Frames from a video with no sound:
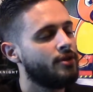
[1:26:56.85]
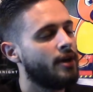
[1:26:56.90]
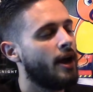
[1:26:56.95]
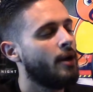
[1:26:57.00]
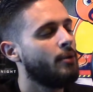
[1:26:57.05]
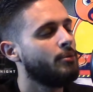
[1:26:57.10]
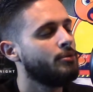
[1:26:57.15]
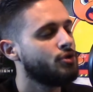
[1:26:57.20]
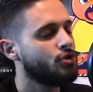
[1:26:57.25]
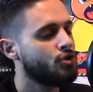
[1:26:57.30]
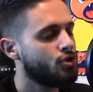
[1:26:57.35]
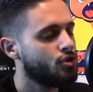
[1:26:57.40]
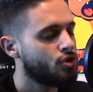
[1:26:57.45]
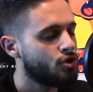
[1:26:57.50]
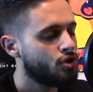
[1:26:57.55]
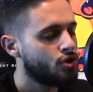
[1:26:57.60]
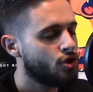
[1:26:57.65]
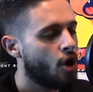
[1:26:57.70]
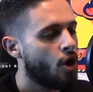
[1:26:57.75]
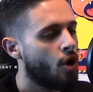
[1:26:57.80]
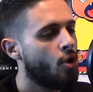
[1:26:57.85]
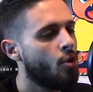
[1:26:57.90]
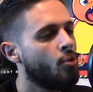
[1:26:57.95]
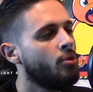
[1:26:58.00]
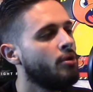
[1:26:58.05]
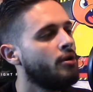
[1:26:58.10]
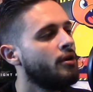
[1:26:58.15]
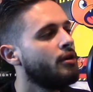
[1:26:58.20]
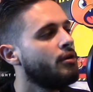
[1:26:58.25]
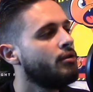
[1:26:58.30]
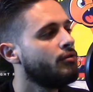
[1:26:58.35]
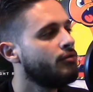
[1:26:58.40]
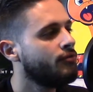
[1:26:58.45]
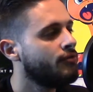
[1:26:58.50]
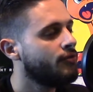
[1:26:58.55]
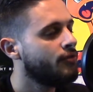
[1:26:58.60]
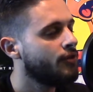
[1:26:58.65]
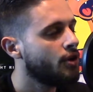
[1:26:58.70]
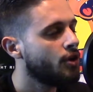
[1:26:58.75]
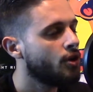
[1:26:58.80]
I was so
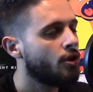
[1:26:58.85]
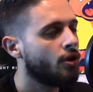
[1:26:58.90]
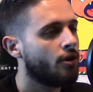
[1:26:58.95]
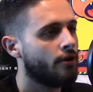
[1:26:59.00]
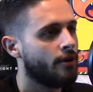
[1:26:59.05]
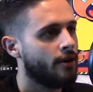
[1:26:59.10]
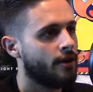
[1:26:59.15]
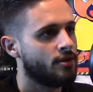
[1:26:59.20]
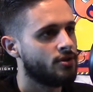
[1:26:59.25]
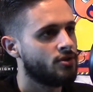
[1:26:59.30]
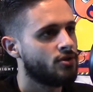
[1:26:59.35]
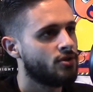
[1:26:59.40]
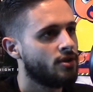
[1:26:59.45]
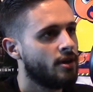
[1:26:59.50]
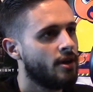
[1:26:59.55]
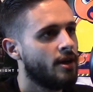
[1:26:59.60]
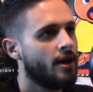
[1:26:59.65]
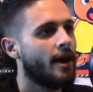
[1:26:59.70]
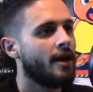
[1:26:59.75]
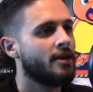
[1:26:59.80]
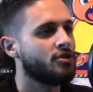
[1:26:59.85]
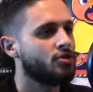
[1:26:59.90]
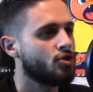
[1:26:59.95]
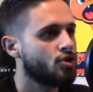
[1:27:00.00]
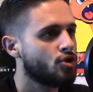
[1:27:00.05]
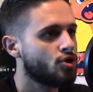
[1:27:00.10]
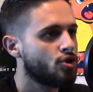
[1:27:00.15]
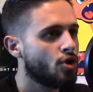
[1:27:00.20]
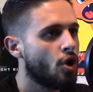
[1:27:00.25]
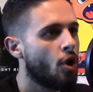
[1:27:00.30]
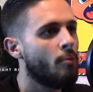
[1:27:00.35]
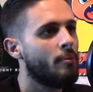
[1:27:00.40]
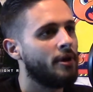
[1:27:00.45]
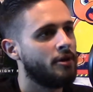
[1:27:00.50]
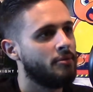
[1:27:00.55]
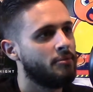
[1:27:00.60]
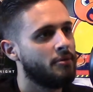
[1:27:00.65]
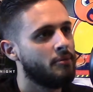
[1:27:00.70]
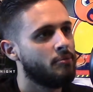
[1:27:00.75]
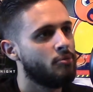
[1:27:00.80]
furious, as so many
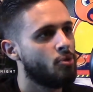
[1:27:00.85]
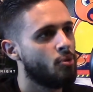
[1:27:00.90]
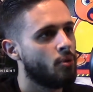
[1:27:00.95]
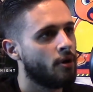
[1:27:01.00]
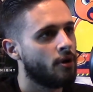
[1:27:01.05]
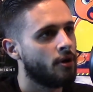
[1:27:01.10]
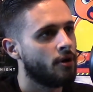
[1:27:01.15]
people were.